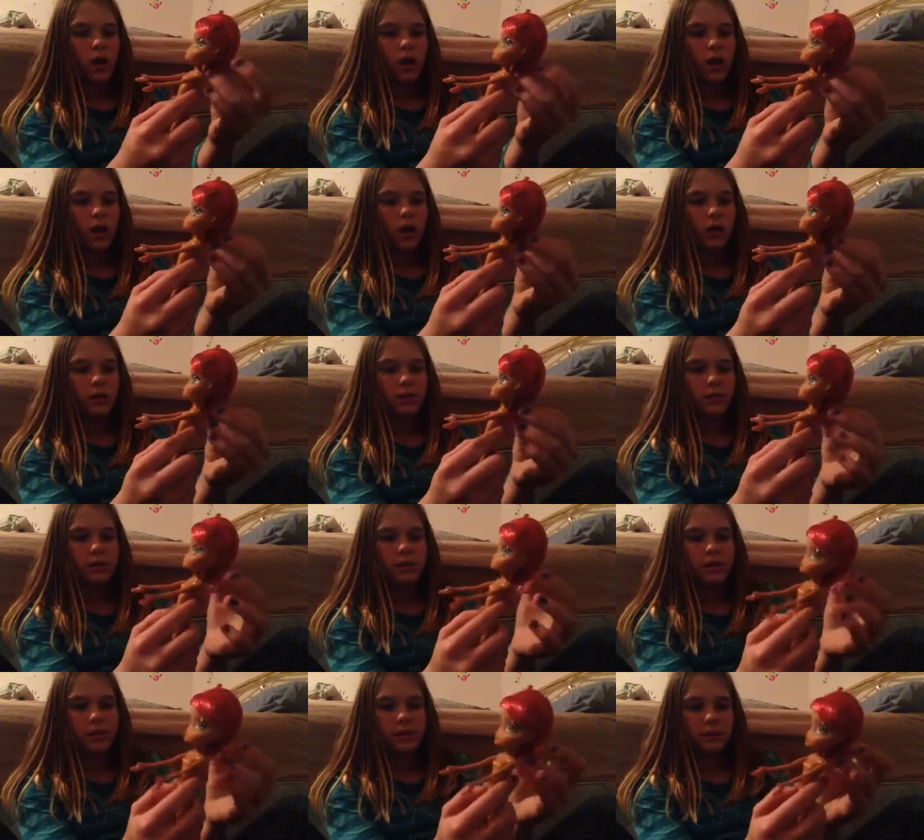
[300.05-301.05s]
Um,
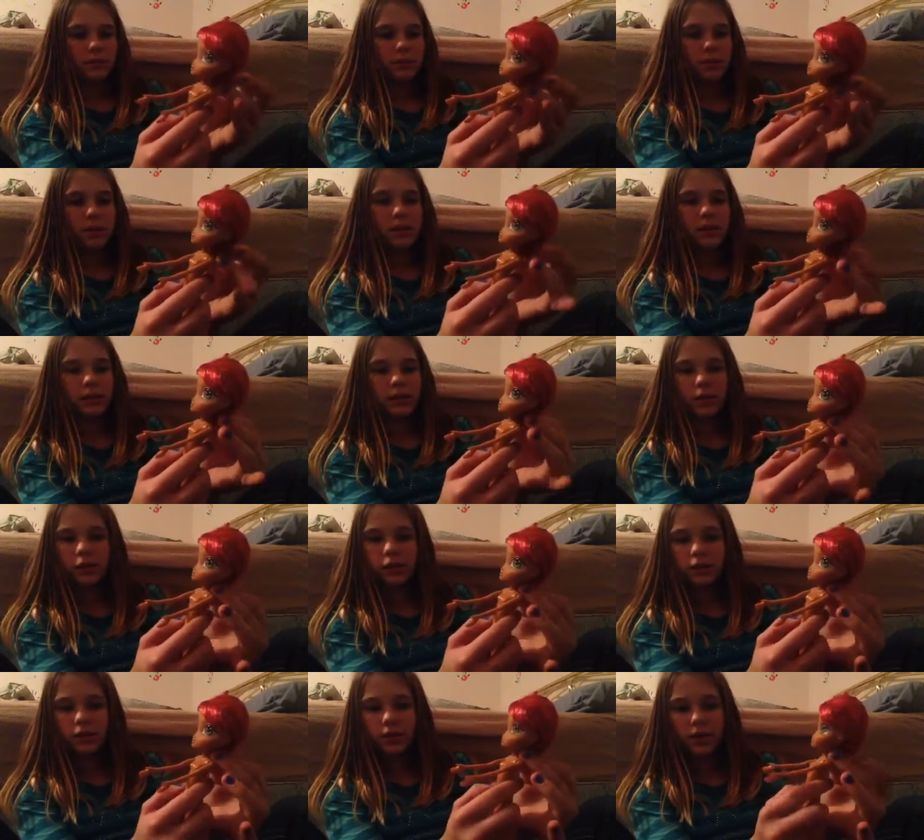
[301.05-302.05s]
she is in mint
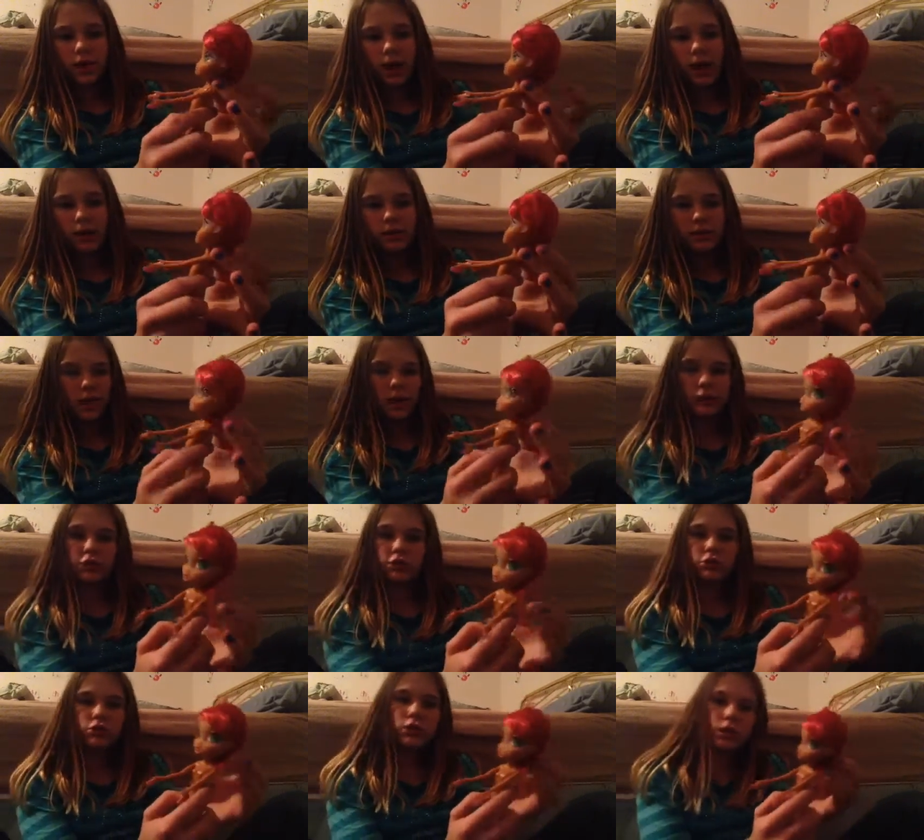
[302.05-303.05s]
condition though, guys. I
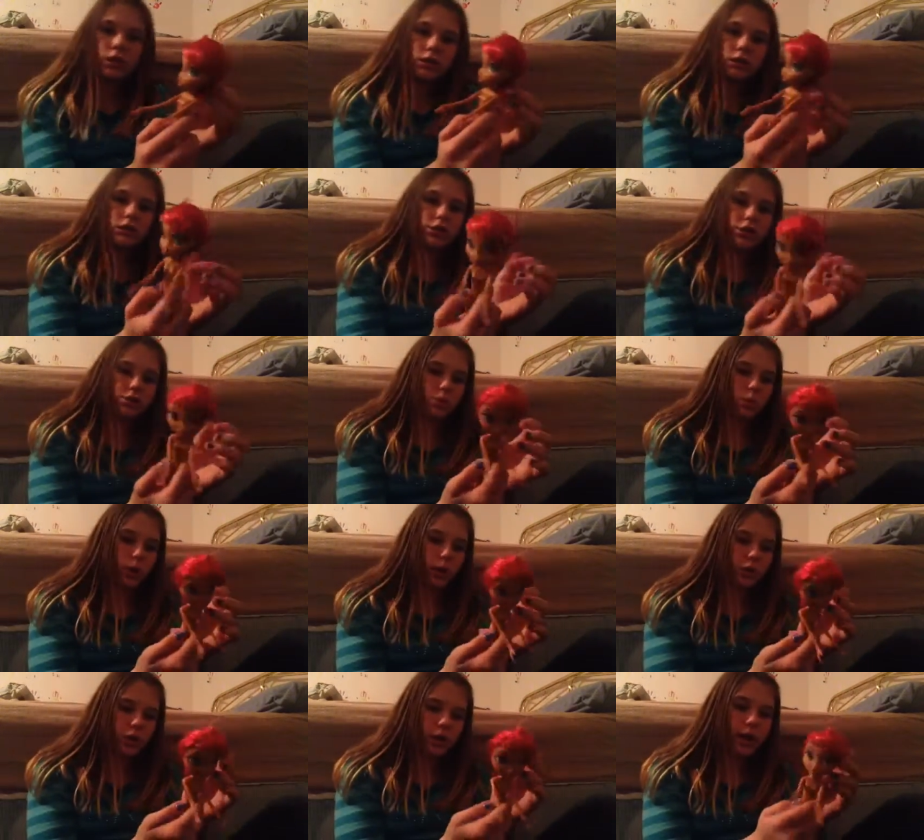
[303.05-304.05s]
literally just
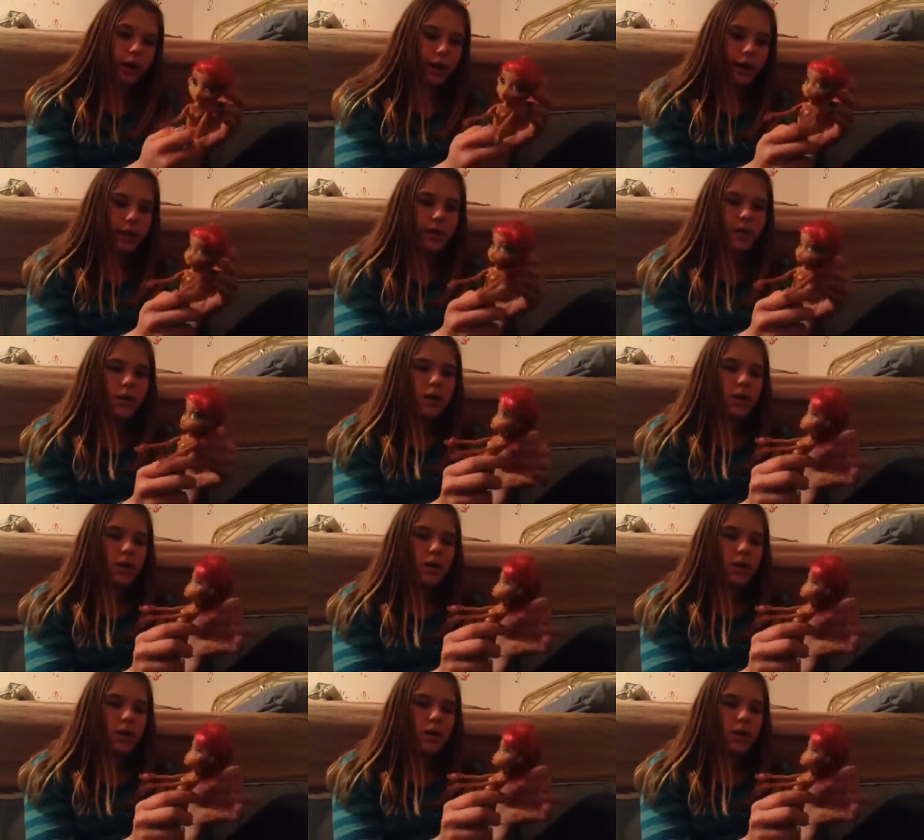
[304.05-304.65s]
washed her hair.